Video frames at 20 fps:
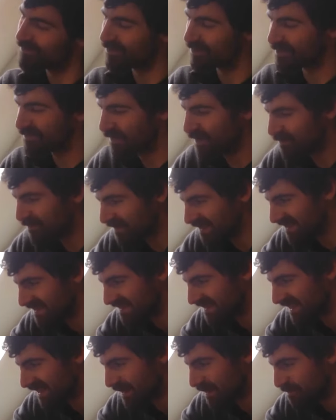as well, but
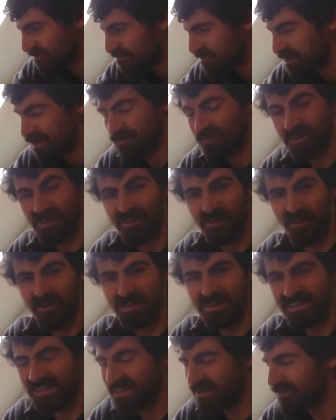the
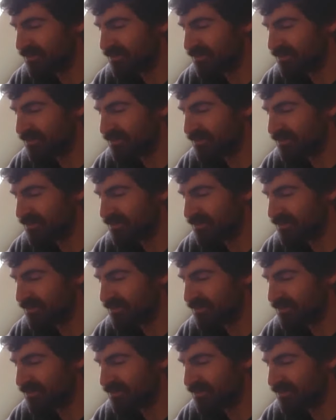viscosity was